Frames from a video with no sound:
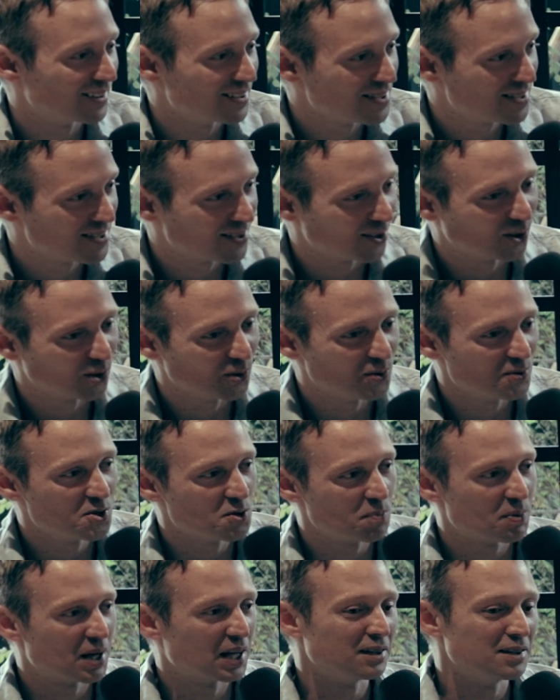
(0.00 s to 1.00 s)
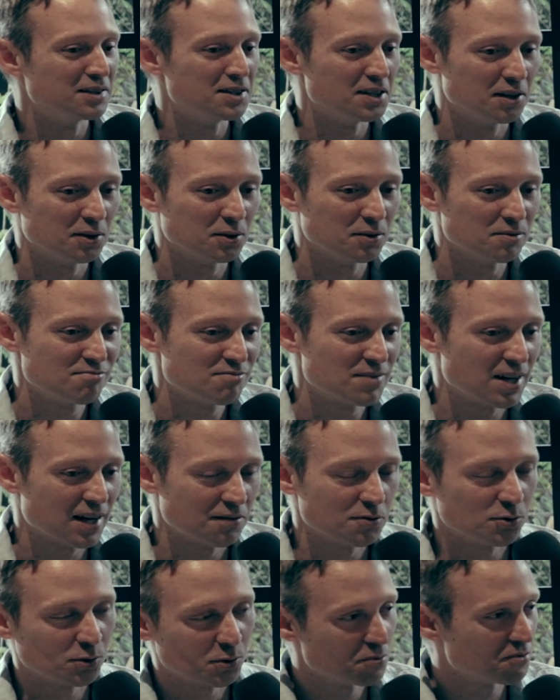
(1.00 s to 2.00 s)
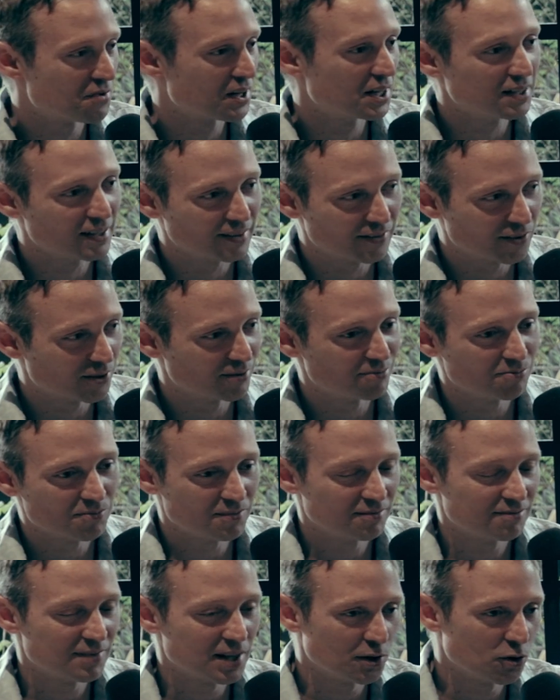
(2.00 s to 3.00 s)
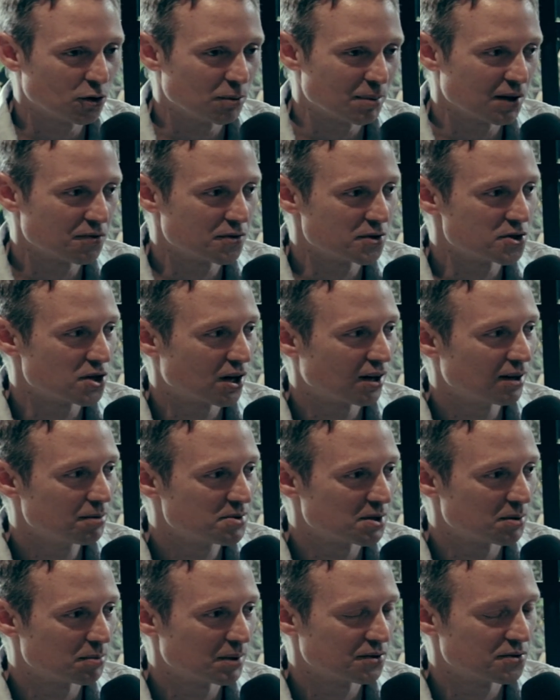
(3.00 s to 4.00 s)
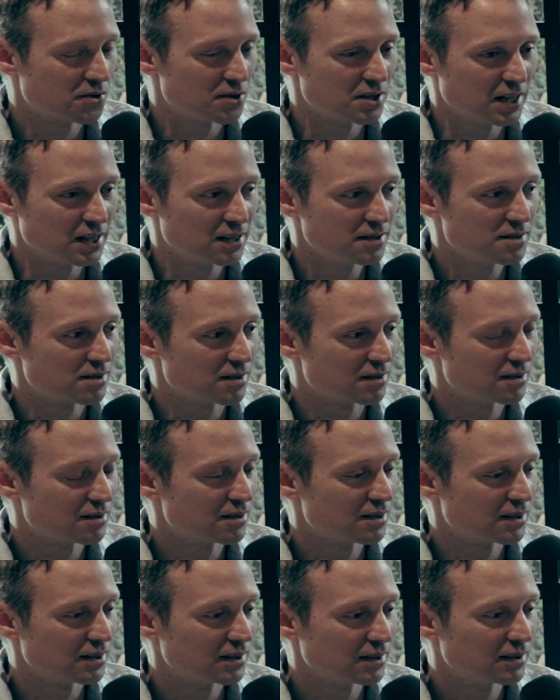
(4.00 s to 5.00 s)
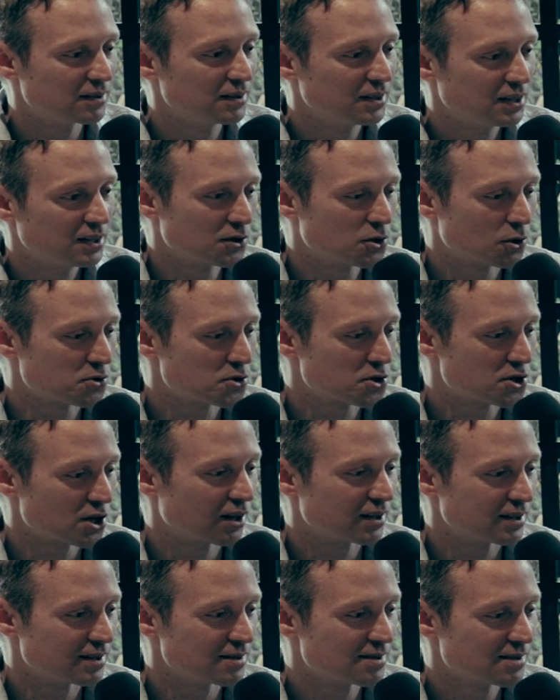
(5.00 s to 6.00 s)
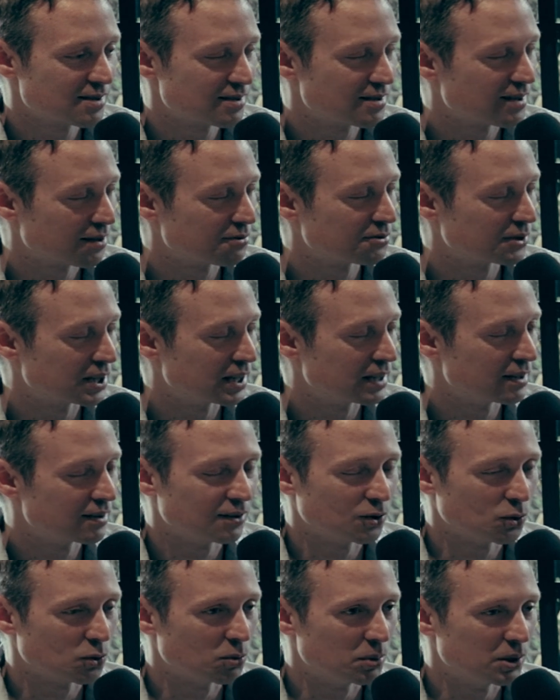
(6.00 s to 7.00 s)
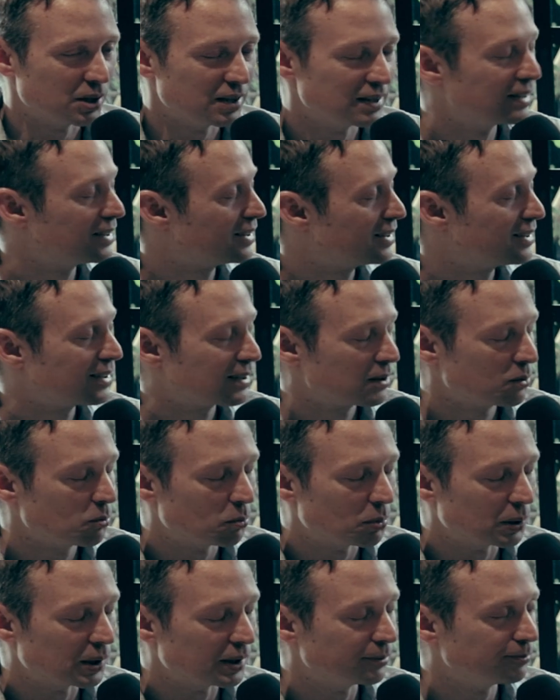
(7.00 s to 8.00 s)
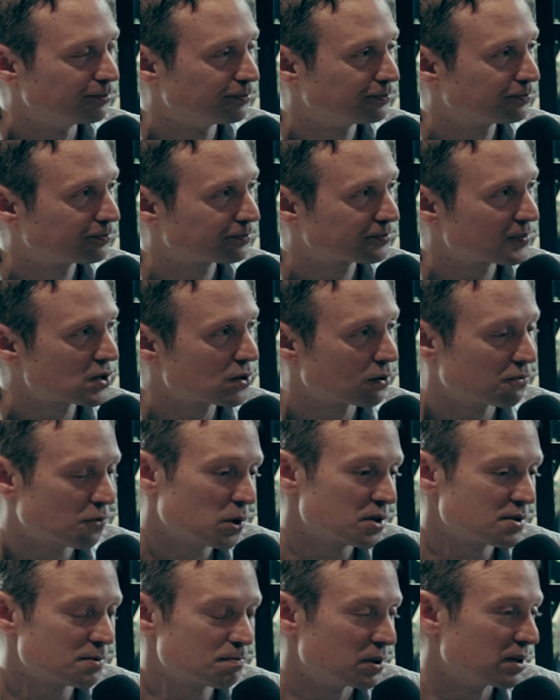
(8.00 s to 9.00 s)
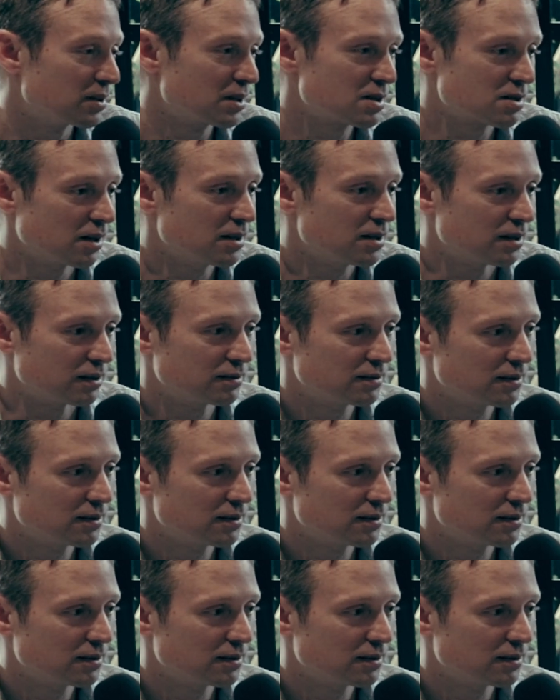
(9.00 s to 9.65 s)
So Japan, they have their own thing and they go about their jobs and about their days. And the culture shock is definitely in a little bit, but so far it's been exciting.